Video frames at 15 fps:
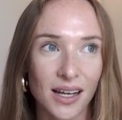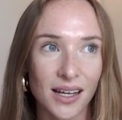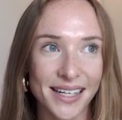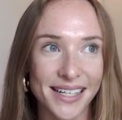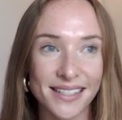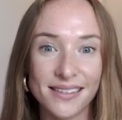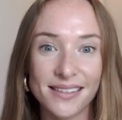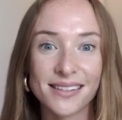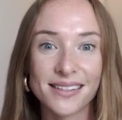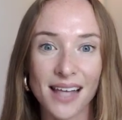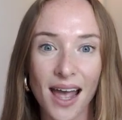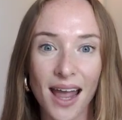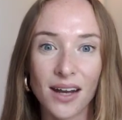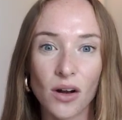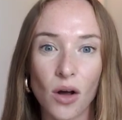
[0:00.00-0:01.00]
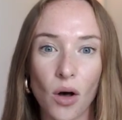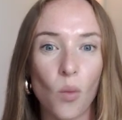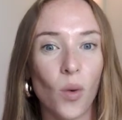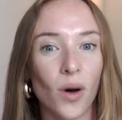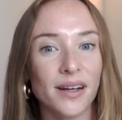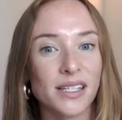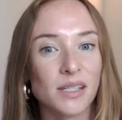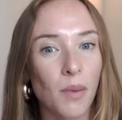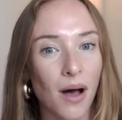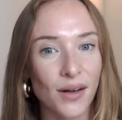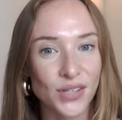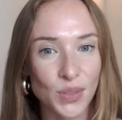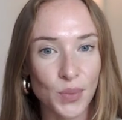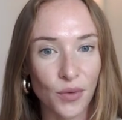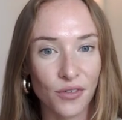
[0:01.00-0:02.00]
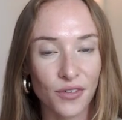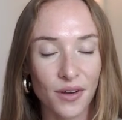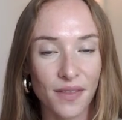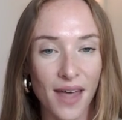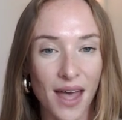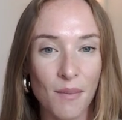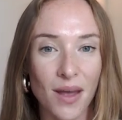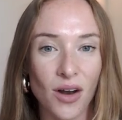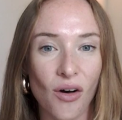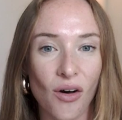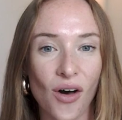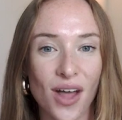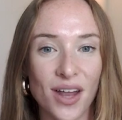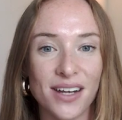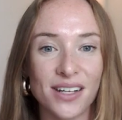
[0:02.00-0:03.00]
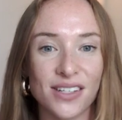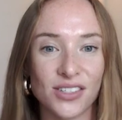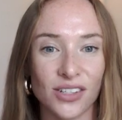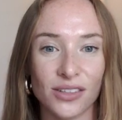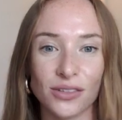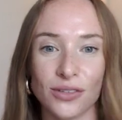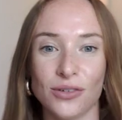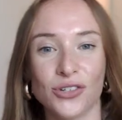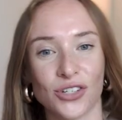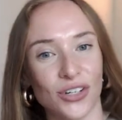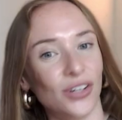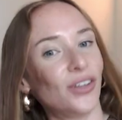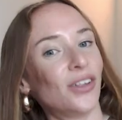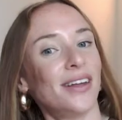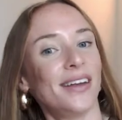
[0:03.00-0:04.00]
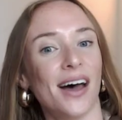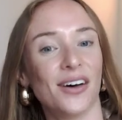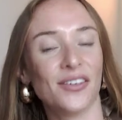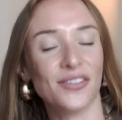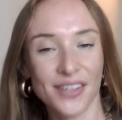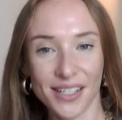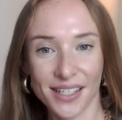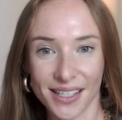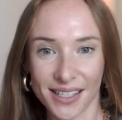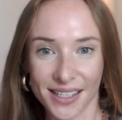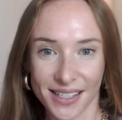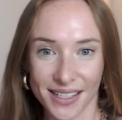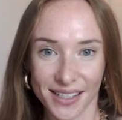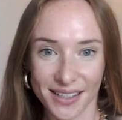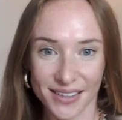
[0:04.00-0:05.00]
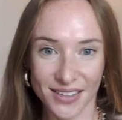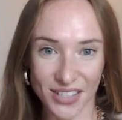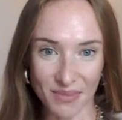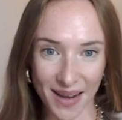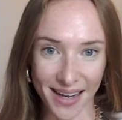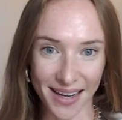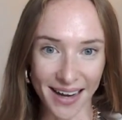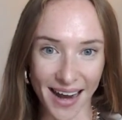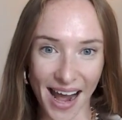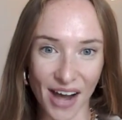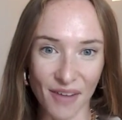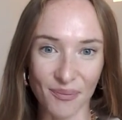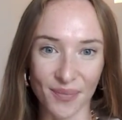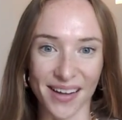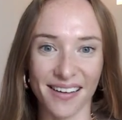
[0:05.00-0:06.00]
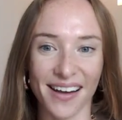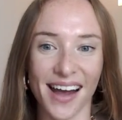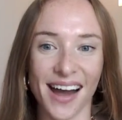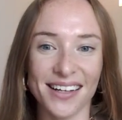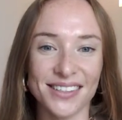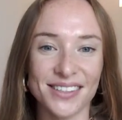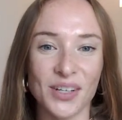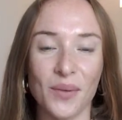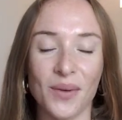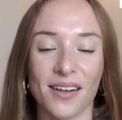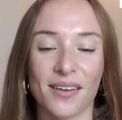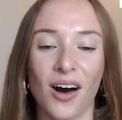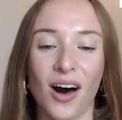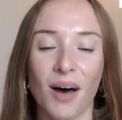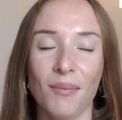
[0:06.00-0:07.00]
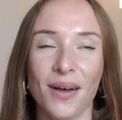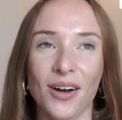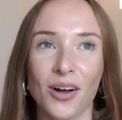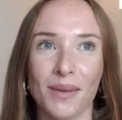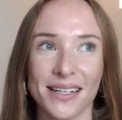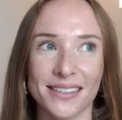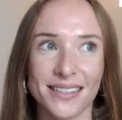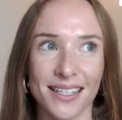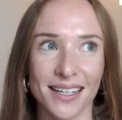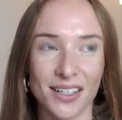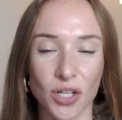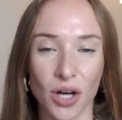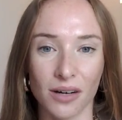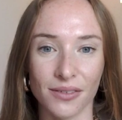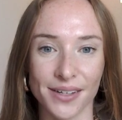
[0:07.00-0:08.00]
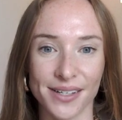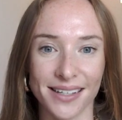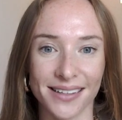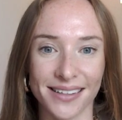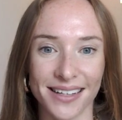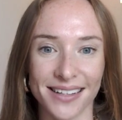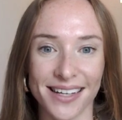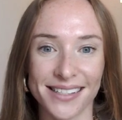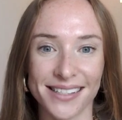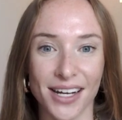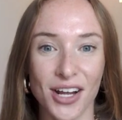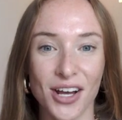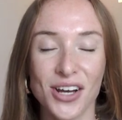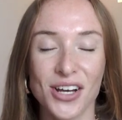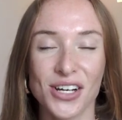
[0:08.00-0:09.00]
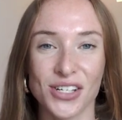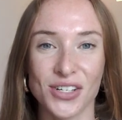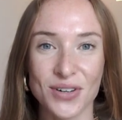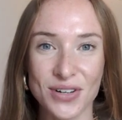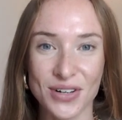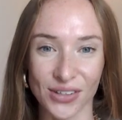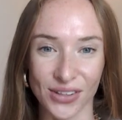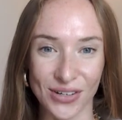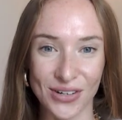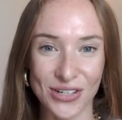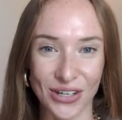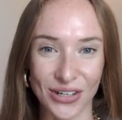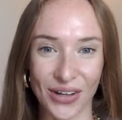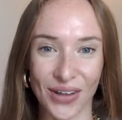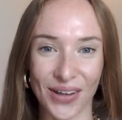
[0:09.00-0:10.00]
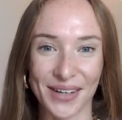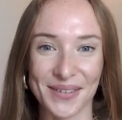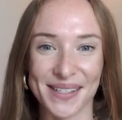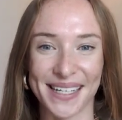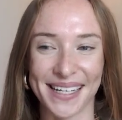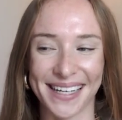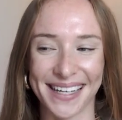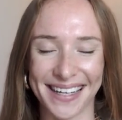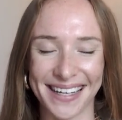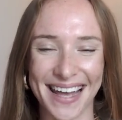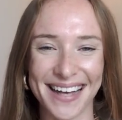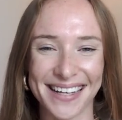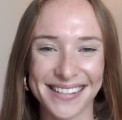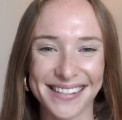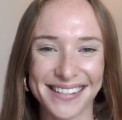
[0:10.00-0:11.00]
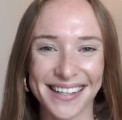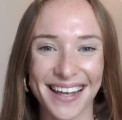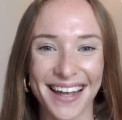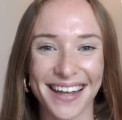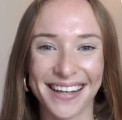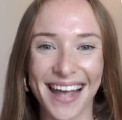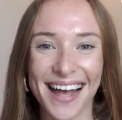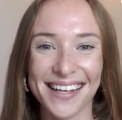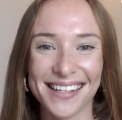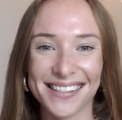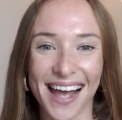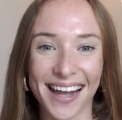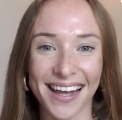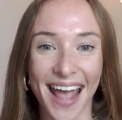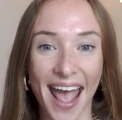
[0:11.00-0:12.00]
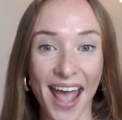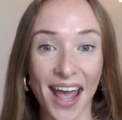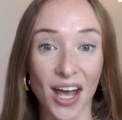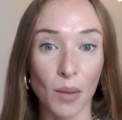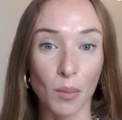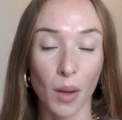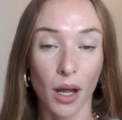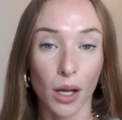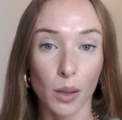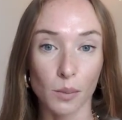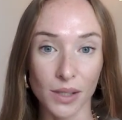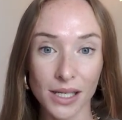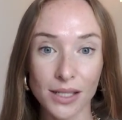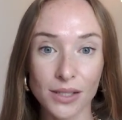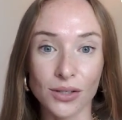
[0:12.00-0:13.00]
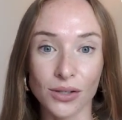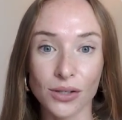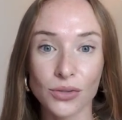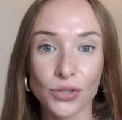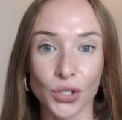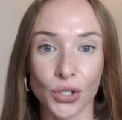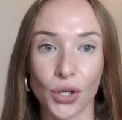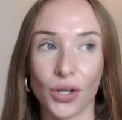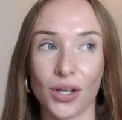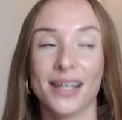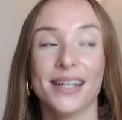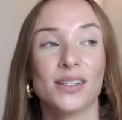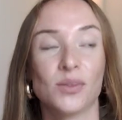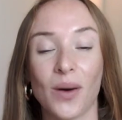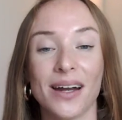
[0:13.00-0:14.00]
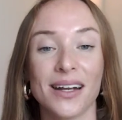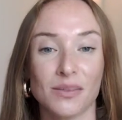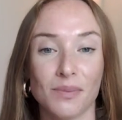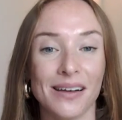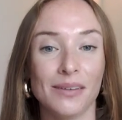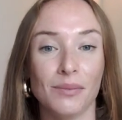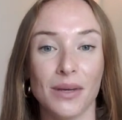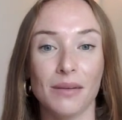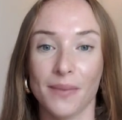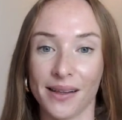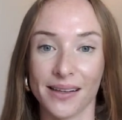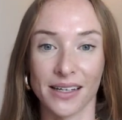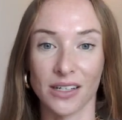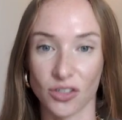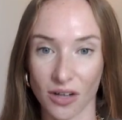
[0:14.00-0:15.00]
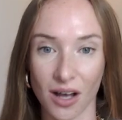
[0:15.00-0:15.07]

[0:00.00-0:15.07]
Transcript: insight on what is possible for them and is delusional enough to make it happen. I had someone comment on my TikTok recently. They said, "You're delusional." And I was like, yes. Yes, I am. Being delusional is what has made me $1 million.